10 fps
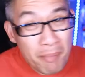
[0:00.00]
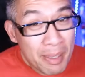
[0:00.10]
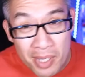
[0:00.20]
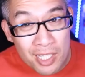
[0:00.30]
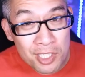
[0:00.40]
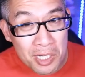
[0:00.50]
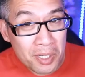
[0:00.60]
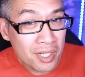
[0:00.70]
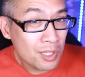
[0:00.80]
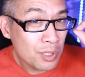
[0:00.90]
maybe
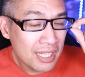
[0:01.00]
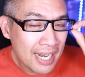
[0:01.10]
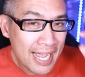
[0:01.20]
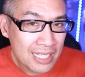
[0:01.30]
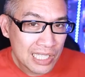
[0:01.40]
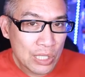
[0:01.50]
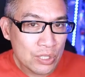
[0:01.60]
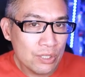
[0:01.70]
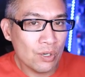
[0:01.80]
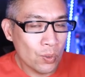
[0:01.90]
consider including that X logo.